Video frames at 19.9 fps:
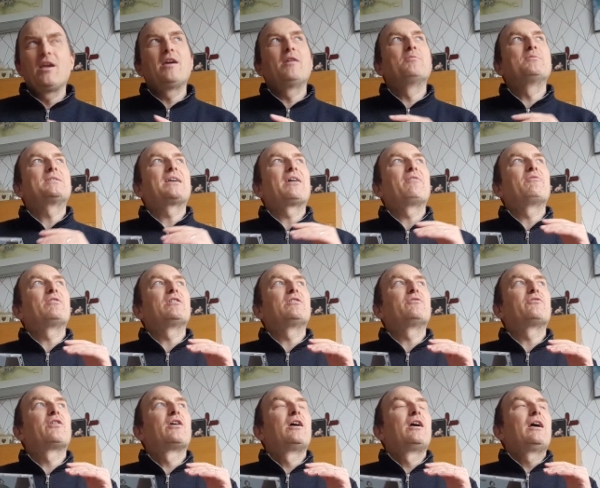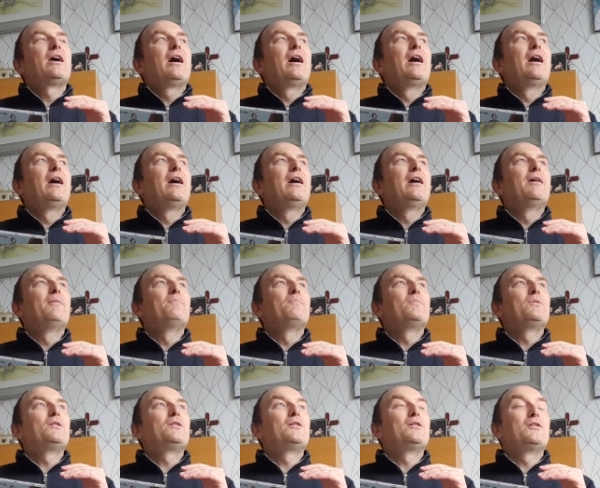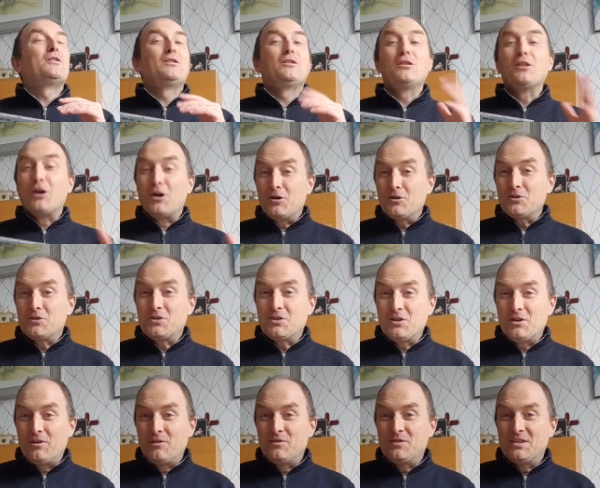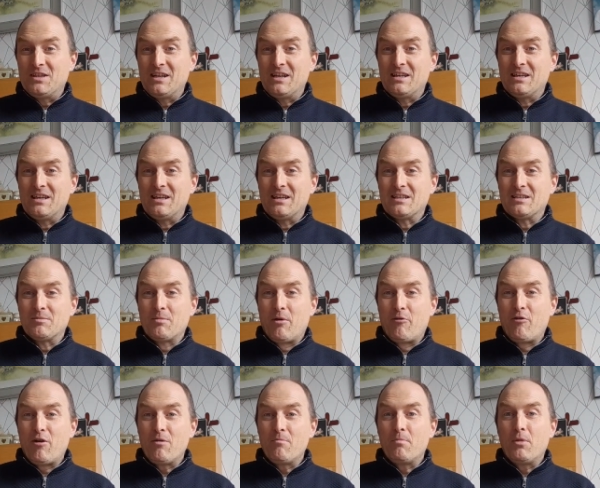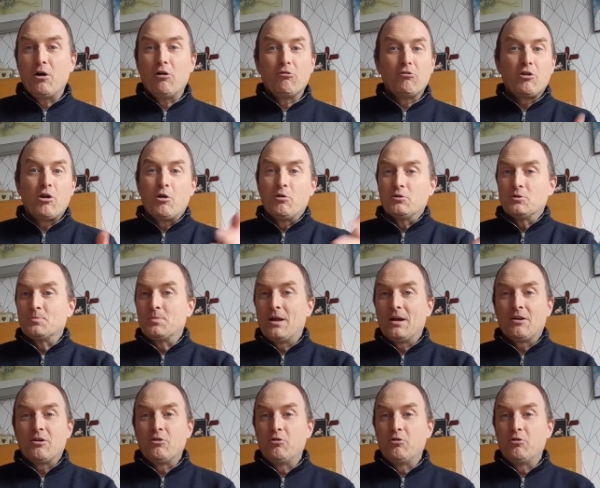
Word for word: He was getting rid of um, lots of CDs and my friend Paul Coates Black